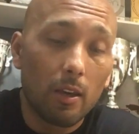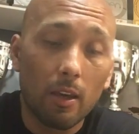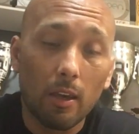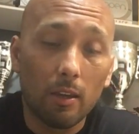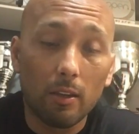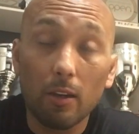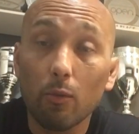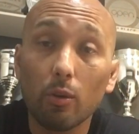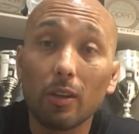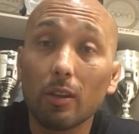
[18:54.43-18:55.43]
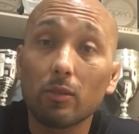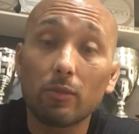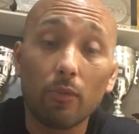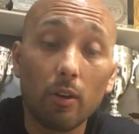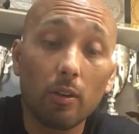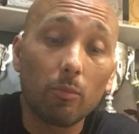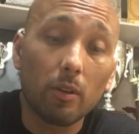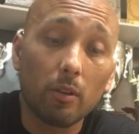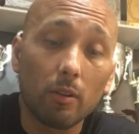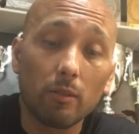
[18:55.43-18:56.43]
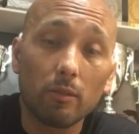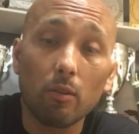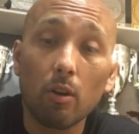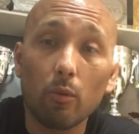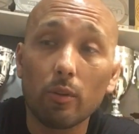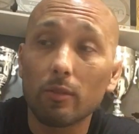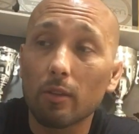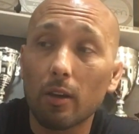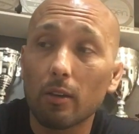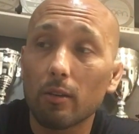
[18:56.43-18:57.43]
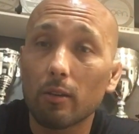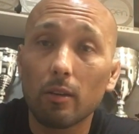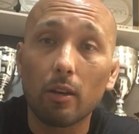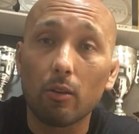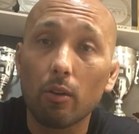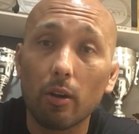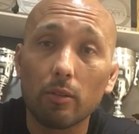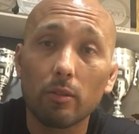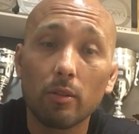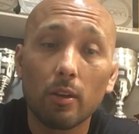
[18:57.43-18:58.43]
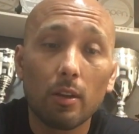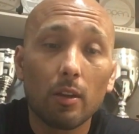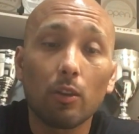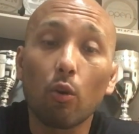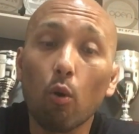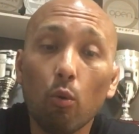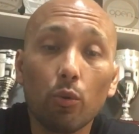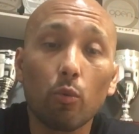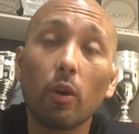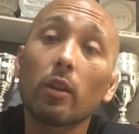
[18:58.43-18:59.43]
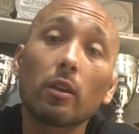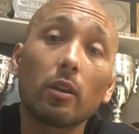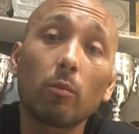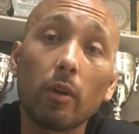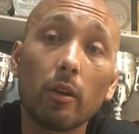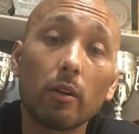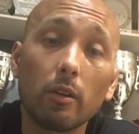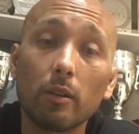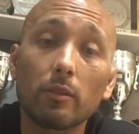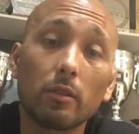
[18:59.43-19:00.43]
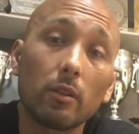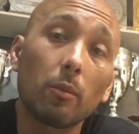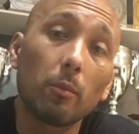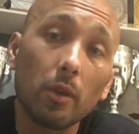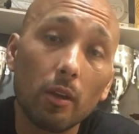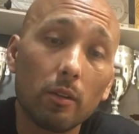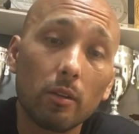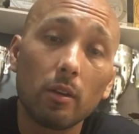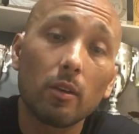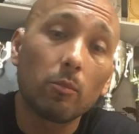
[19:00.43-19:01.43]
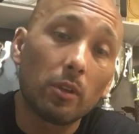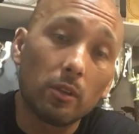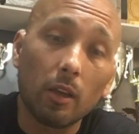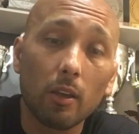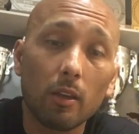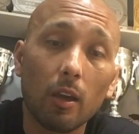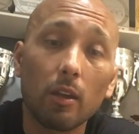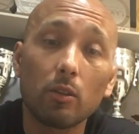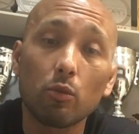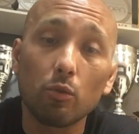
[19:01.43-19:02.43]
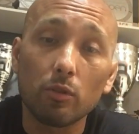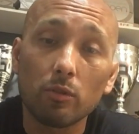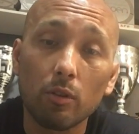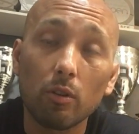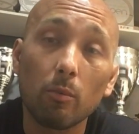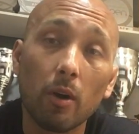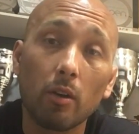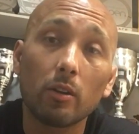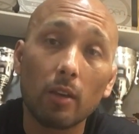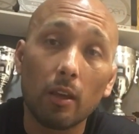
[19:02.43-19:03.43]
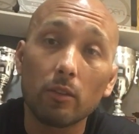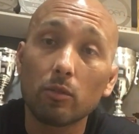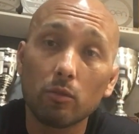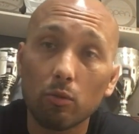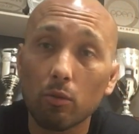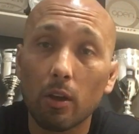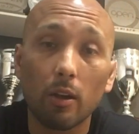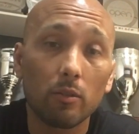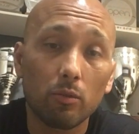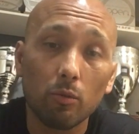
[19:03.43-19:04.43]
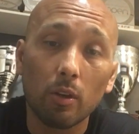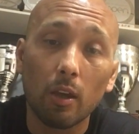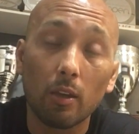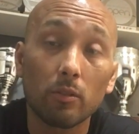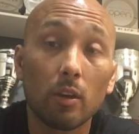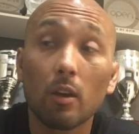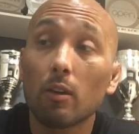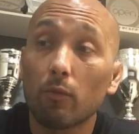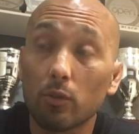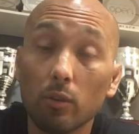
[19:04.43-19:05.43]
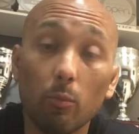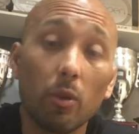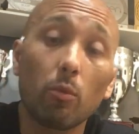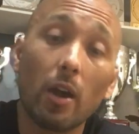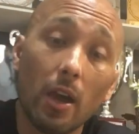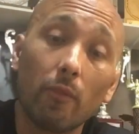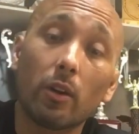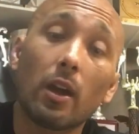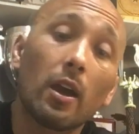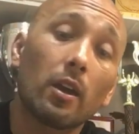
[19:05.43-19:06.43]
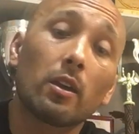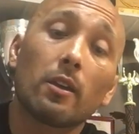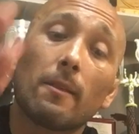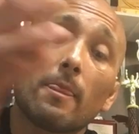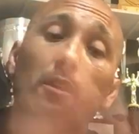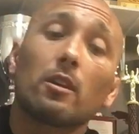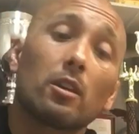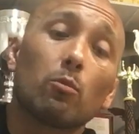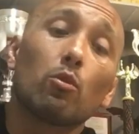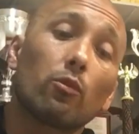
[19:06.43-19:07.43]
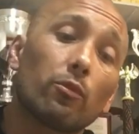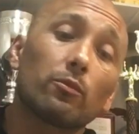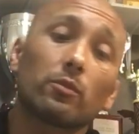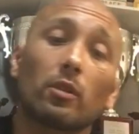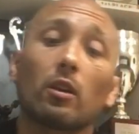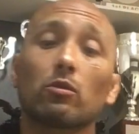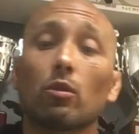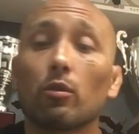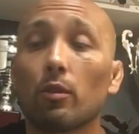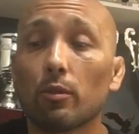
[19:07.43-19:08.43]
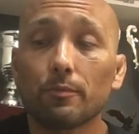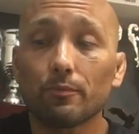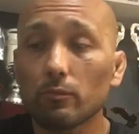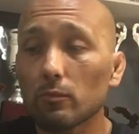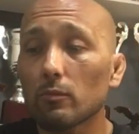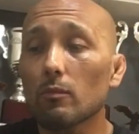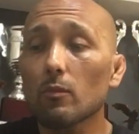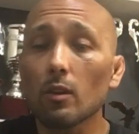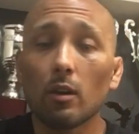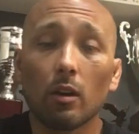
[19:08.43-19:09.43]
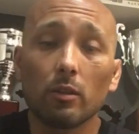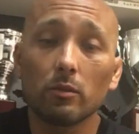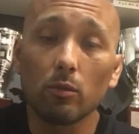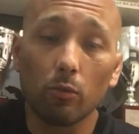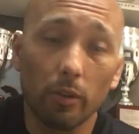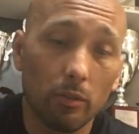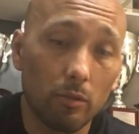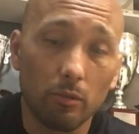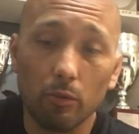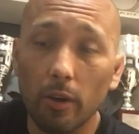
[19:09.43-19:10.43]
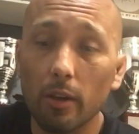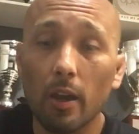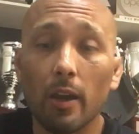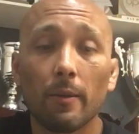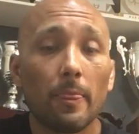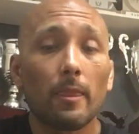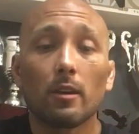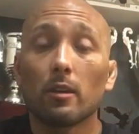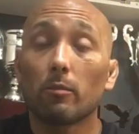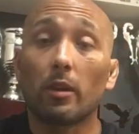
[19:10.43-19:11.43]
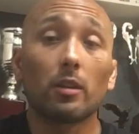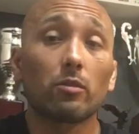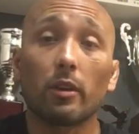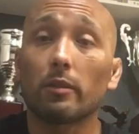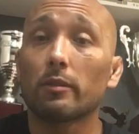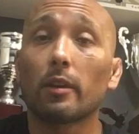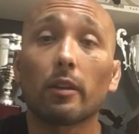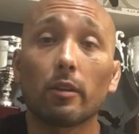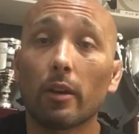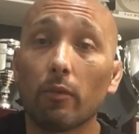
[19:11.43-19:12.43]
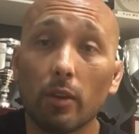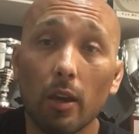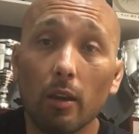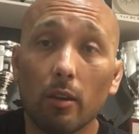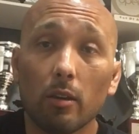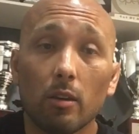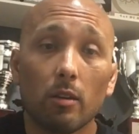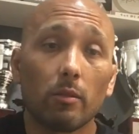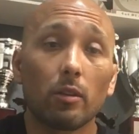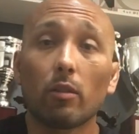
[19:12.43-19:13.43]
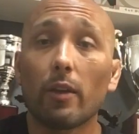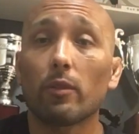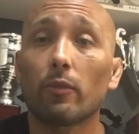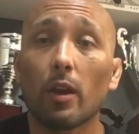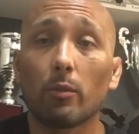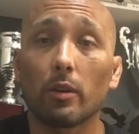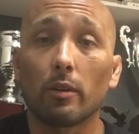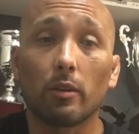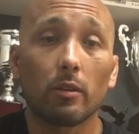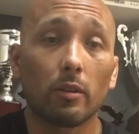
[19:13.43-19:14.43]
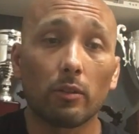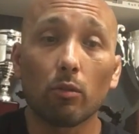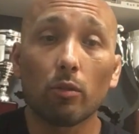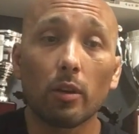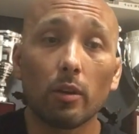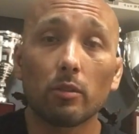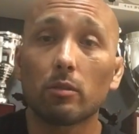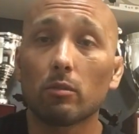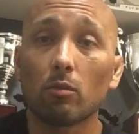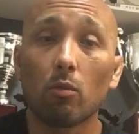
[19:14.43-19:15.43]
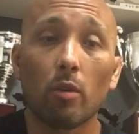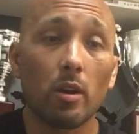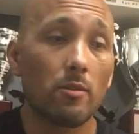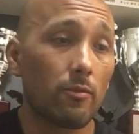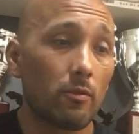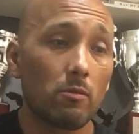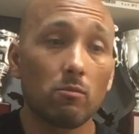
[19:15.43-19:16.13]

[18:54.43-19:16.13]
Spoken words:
And it never really gets fun, because you're always like getting crushed. And the only way to get better is to commit, be dedicated to a certain amount of days, 2 days, 3 days. For some people, I have a guy, he moved from San Antonio, Luis, he's a great guy. Man, he trains dang near every day. He don't have any family here. He has no kids, no wife.